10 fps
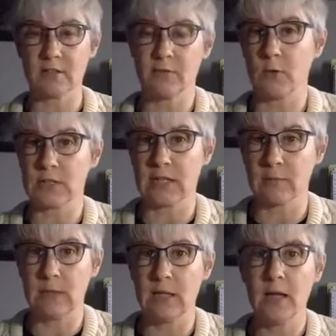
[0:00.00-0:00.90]
of folks like
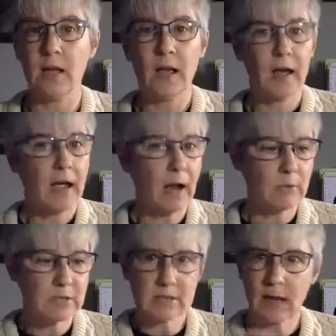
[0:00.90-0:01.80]
me, I
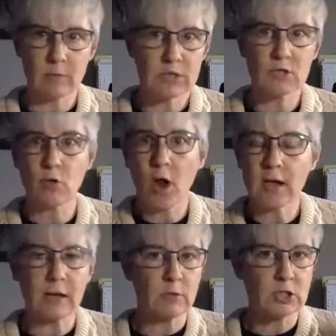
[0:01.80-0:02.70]
was drawn.
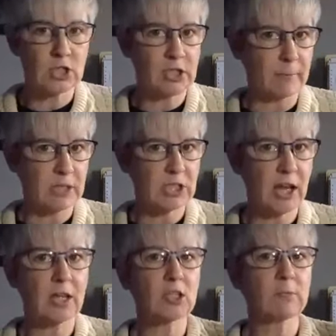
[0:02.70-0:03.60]
Something
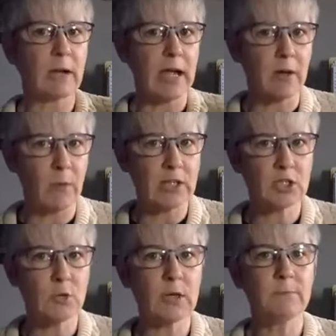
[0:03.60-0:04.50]
changed. My eye went
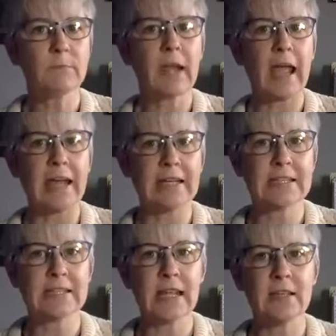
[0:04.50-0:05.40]
to it, and it
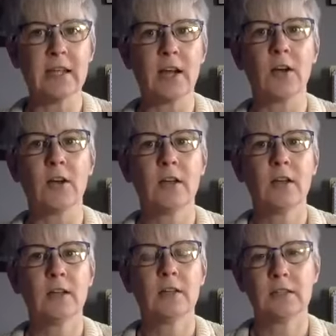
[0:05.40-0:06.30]
stayed there
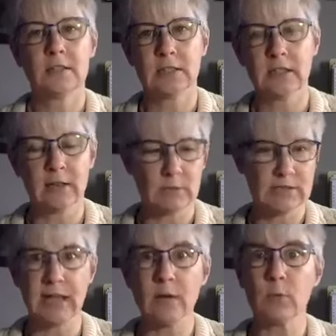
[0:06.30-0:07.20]
till I was
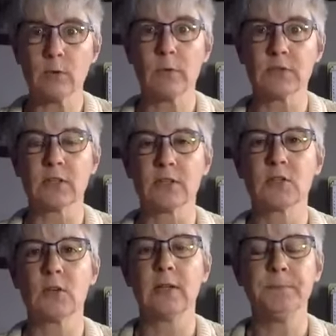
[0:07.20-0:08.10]
done with what was on the
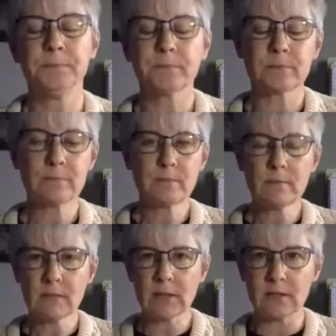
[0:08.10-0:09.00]
screen.
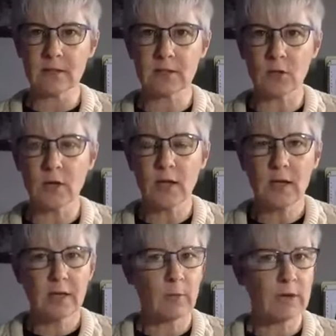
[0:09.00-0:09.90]
So
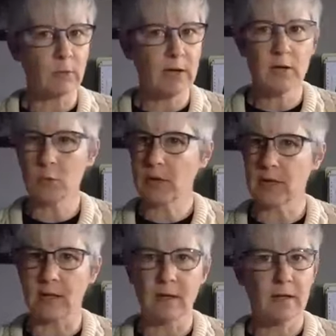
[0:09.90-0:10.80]
we can read or we
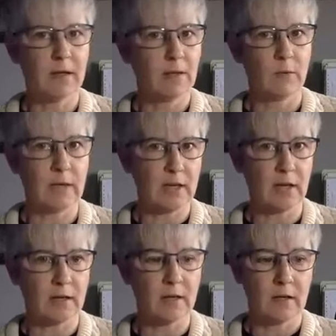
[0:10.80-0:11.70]
can